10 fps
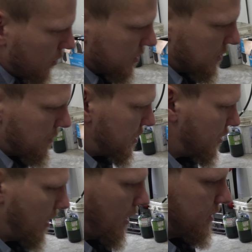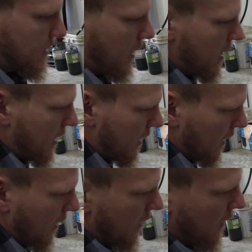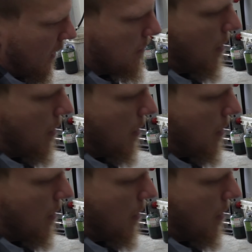Ghostly Rich here today, and today I'm